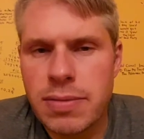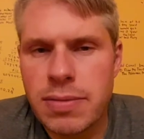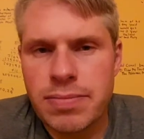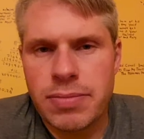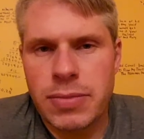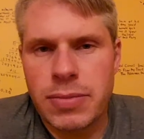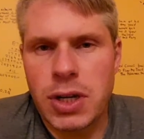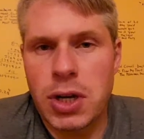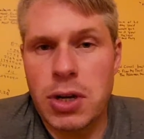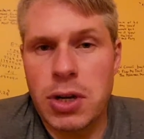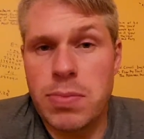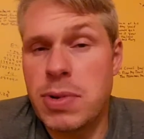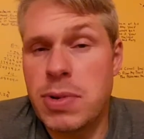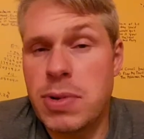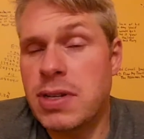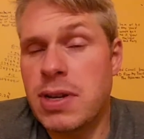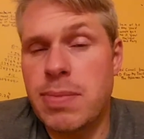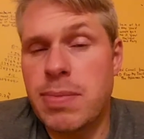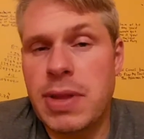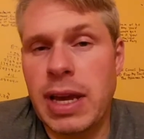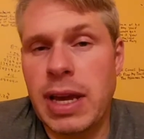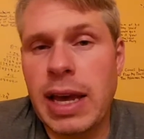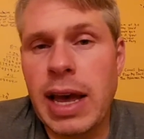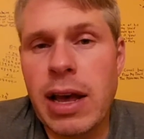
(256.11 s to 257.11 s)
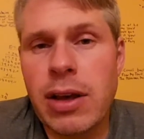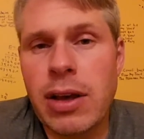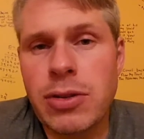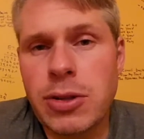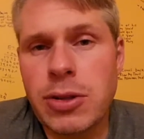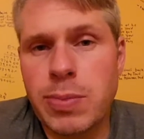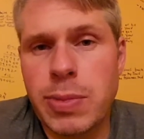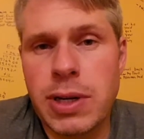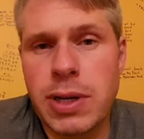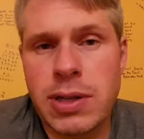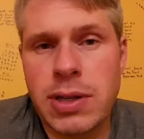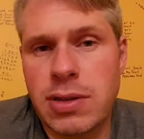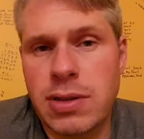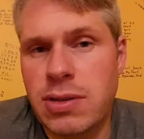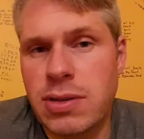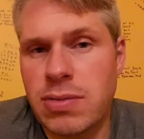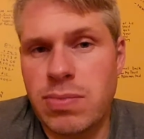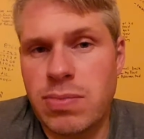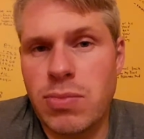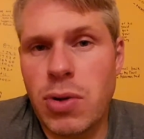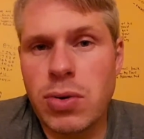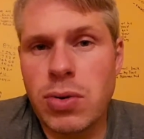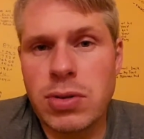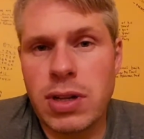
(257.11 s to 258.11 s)
It could be something else, but it's
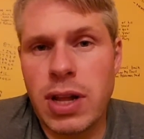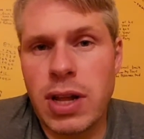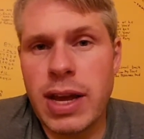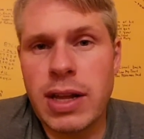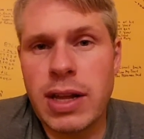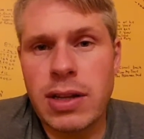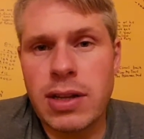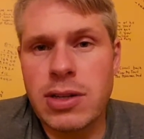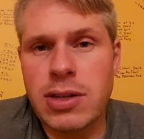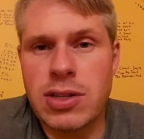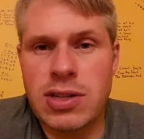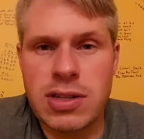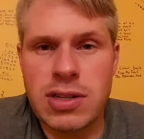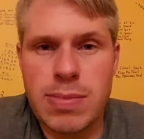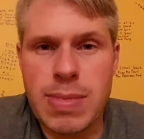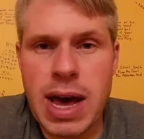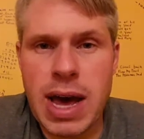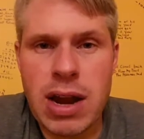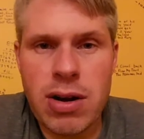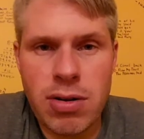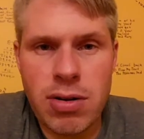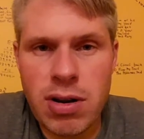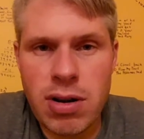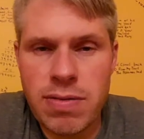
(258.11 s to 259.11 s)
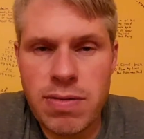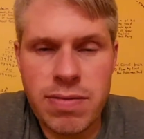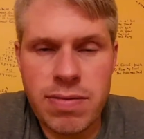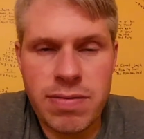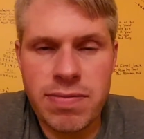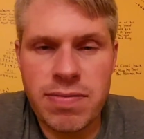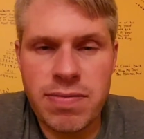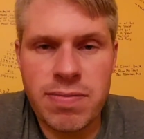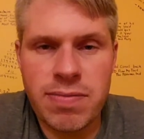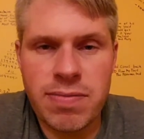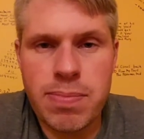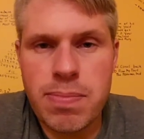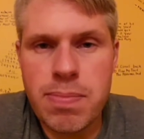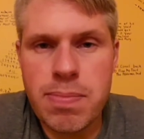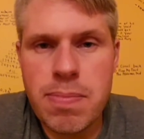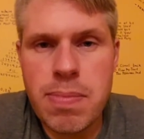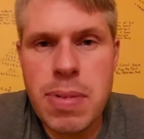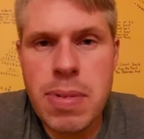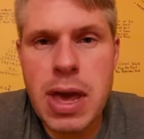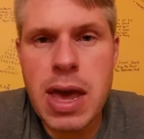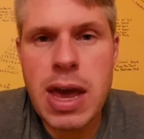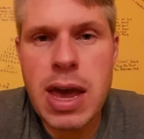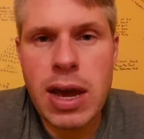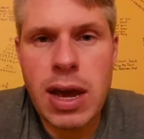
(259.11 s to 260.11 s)
most likely just a matter of
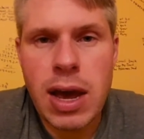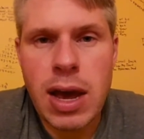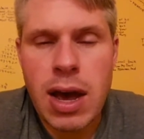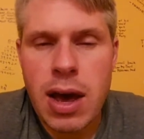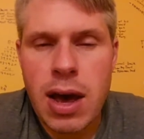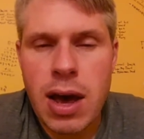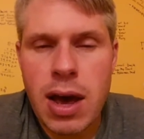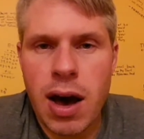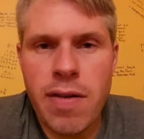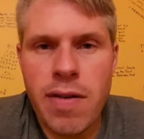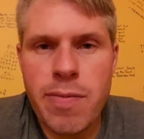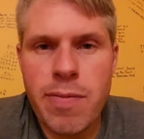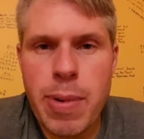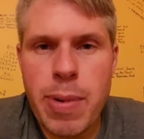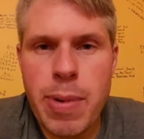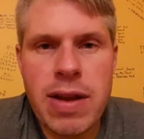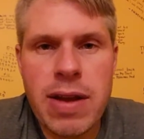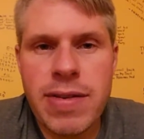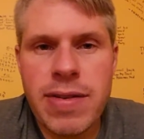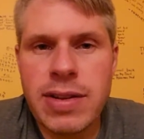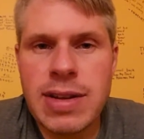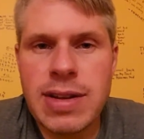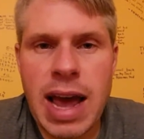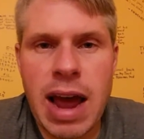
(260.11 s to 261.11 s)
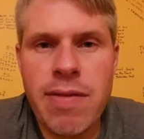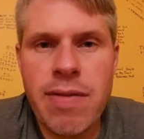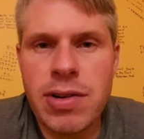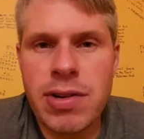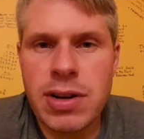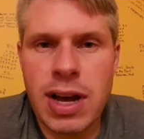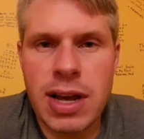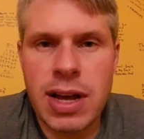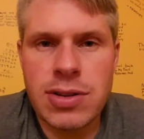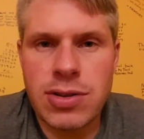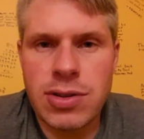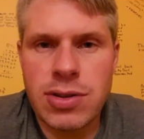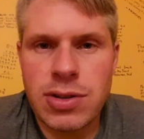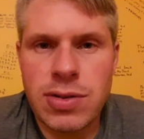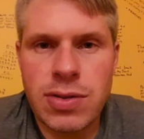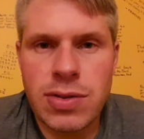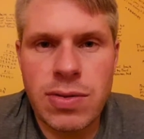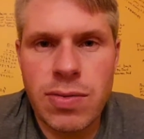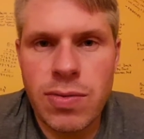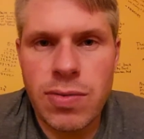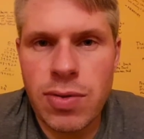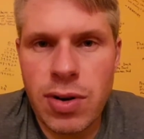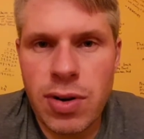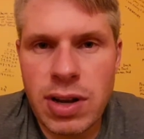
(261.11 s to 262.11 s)
being of benefit to advertisers
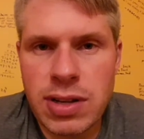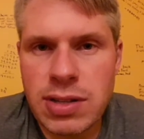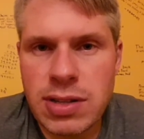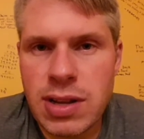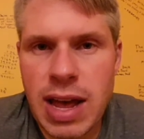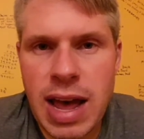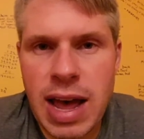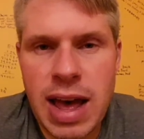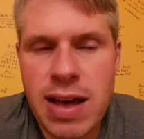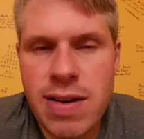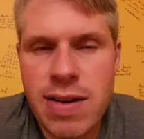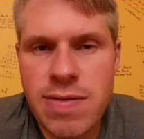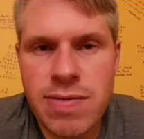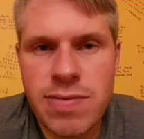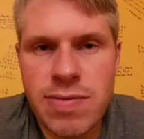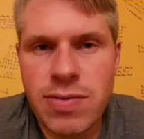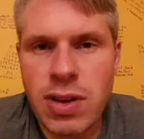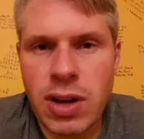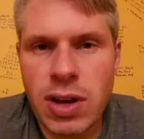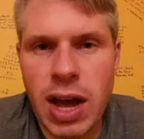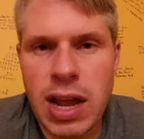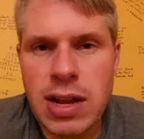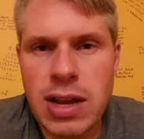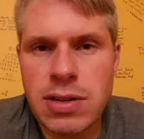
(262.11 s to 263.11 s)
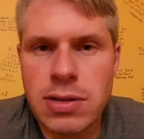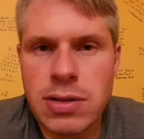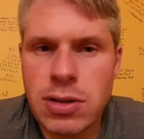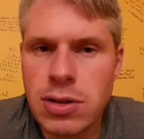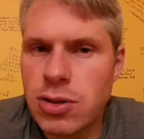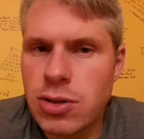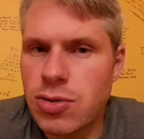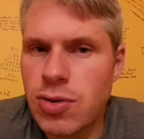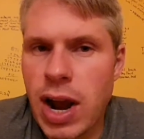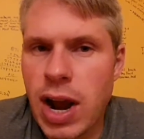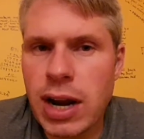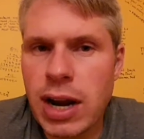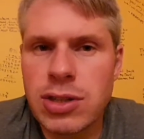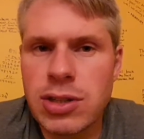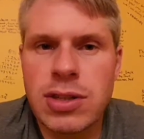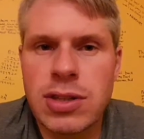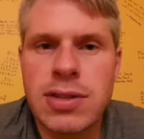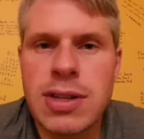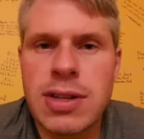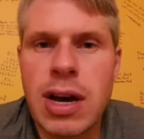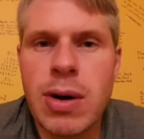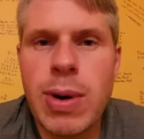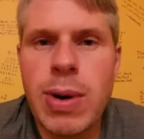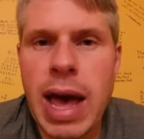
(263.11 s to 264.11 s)
for us to have the kinds of distractions
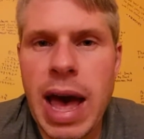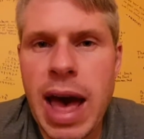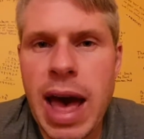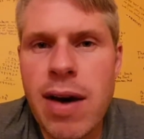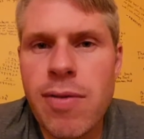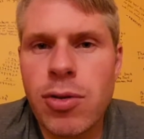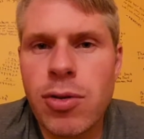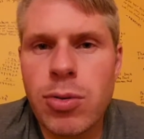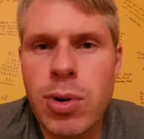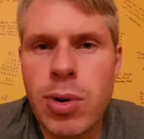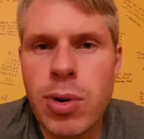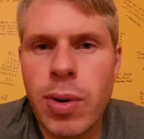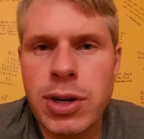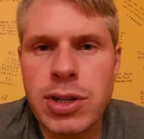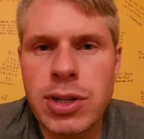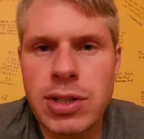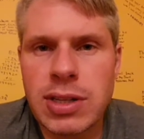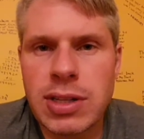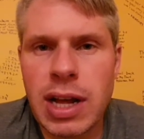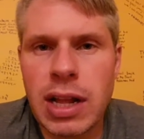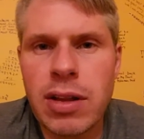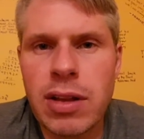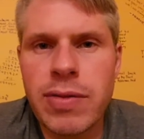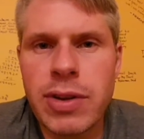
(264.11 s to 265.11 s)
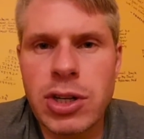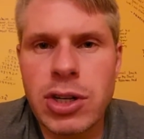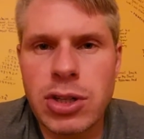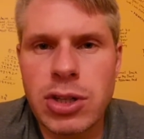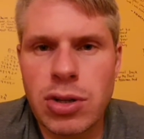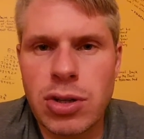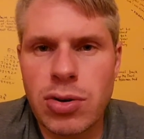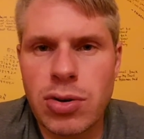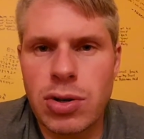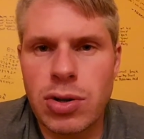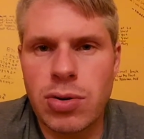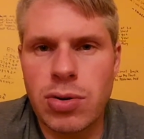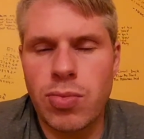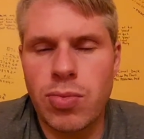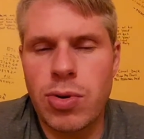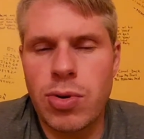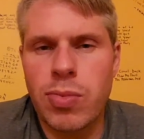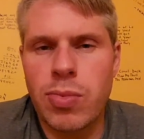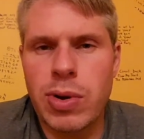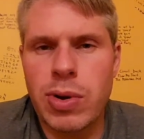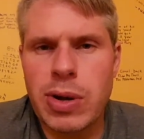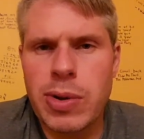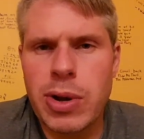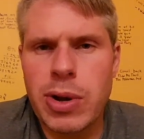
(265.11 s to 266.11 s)
that we have when we watch the television or when
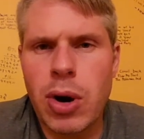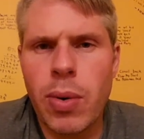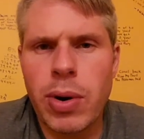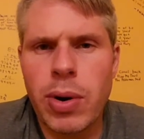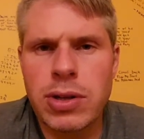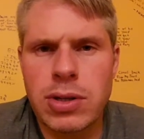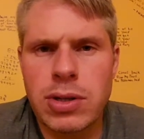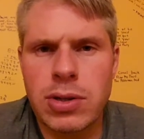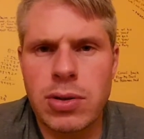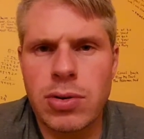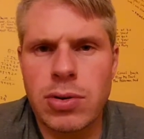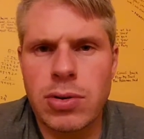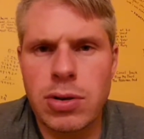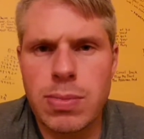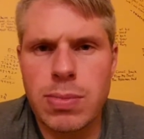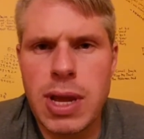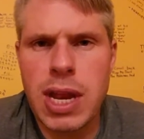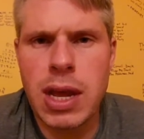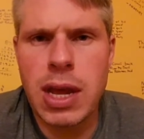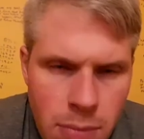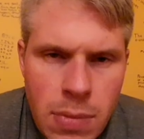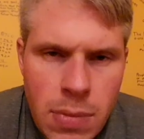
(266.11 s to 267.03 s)
we go onto social media.